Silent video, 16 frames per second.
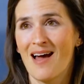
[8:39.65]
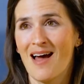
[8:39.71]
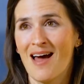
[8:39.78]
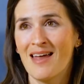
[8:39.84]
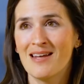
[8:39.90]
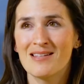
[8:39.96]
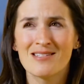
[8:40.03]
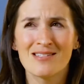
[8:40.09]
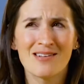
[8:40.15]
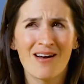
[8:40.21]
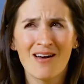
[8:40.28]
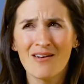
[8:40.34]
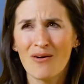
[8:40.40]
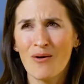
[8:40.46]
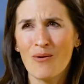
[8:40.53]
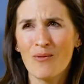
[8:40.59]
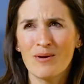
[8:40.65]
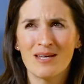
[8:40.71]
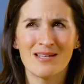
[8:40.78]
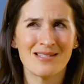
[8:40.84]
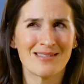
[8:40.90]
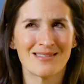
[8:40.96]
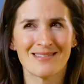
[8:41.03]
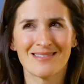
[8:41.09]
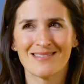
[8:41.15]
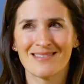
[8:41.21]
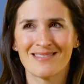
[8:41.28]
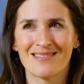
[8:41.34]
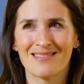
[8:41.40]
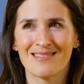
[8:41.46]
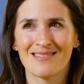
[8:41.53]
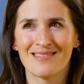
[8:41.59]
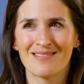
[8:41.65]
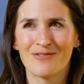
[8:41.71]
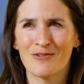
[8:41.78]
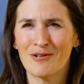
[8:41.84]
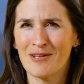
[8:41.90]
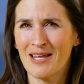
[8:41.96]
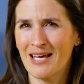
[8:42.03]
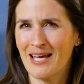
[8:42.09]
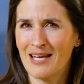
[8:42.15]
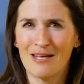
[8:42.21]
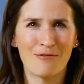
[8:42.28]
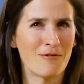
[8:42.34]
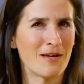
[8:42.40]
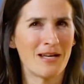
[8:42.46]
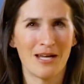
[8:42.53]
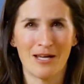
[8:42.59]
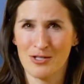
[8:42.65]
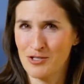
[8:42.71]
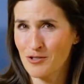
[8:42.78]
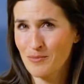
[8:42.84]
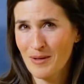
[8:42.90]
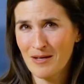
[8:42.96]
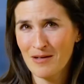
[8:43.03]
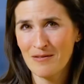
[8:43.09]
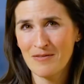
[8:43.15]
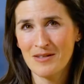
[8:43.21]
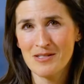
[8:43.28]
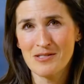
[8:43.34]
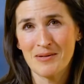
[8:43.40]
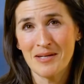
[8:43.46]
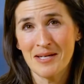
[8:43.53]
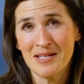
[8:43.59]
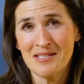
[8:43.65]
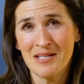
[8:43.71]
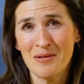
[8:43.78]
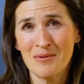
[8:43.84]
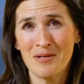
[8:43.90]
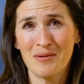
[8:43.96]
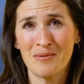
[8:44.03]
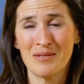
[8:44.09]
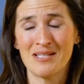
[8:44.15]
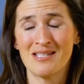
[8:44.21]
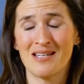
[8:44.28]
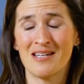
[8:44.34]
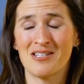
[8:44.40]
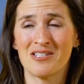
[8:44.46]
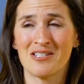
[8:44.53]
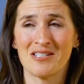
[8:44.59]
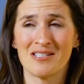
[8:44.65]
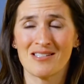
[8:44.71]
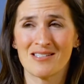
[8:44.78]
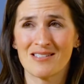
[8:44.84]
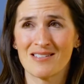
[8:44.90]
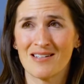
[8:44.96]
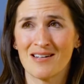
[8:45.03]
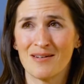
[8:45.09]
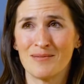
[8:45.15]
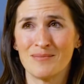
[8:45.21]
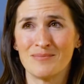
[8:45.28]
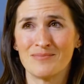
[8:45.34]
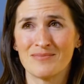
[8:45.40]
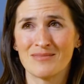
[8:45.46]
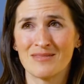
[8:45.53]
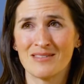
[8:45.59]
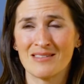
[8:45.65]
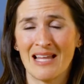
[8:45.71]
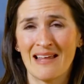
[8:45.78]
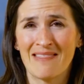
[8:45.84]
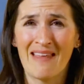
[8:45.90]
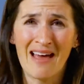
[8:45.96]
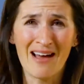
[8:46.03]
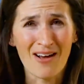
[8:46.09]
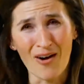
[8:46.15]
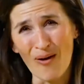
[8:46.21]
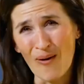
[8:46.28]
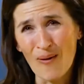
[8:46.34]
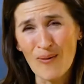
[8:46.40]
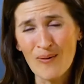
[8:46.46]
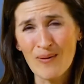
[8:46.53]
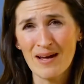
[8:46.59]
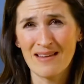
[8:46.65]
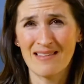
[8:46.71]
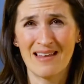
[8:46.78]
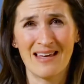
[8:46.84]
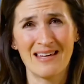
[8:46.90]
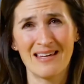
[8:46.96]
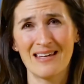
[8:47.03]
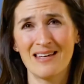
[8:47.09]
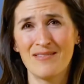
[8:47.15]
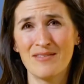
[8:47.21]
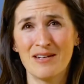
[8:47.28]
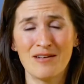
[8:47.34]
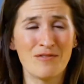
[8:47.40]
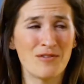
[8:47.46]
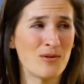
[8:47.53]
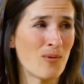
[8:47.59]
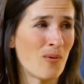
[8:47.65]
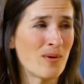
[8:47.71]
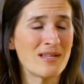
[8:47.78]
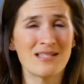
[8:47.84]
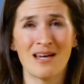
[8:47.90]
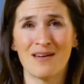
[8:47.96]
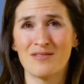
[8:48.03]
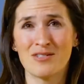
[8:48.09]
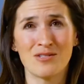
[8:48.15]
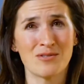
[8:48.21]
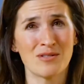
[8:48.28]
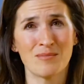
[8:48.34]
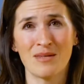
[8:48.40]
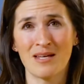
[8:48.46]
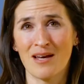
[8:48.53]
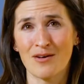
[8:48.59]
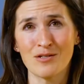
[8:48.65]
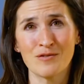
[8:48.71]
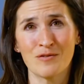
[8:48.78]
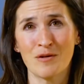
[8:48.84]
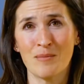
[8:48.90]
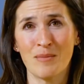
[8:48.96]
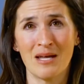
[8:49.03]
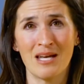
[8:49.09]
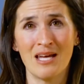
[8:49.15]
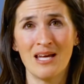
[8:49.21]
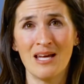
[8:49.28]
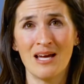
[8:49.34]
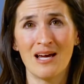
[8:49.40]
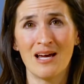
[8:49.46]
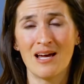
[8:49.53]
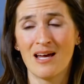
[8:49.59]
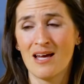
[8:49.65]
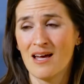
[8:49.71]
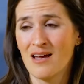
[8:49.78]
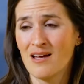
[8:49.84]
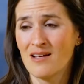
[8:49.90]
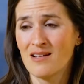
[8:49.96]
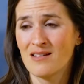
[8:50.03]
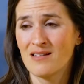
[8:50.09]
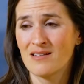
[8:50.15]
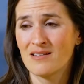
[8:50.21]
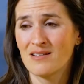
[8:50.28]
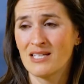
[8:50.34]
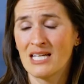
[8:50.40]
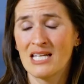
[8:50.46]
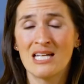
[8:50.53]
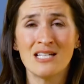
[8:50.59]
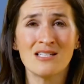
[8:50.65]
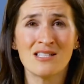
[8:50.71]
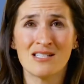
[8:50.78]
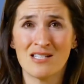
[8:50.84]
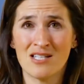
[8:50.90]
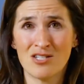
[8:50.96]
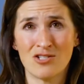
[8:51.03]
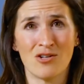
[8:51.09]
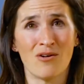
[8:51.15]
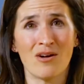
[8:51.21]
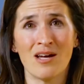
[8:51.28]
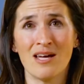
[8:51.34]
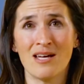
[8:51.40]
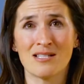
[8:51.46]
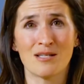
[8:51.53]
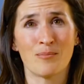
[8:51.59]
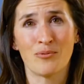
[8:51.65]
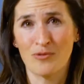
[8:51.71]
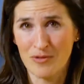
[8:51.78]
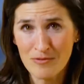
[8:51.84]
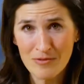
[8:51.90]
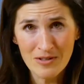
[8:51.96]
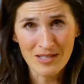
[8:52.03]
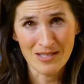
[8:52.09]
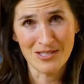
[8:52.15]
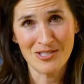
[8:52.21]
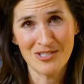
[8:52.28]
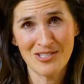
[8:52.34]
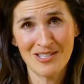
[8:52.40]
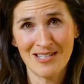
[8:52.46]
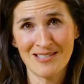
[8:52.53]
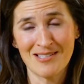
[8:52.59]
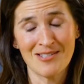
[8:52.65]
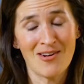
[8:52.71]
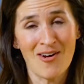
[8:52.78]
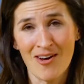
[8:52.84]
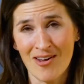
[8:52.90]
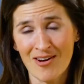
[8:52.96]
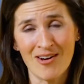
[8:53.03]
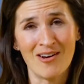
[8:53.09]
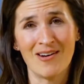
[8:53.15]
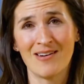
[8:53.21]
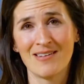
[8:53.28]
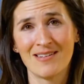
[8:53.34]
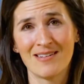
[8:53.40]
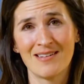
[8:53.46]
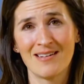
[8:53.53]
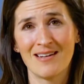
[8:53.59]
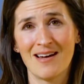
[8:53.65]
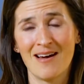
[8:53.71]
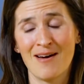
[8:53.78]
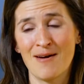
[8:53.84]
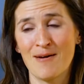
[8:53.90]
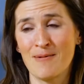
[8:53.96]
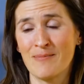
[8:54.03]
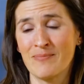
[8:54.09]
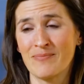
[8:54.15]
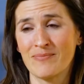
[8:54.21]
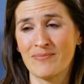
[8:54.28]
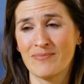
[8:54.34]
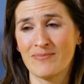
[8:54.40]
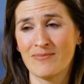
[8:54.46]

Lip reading: it's not always for like any financial benefit. So I guess I would always say just let that go, and like even if you always have to do something else for money, getting to teach yoga is a privilege. It's an honor, and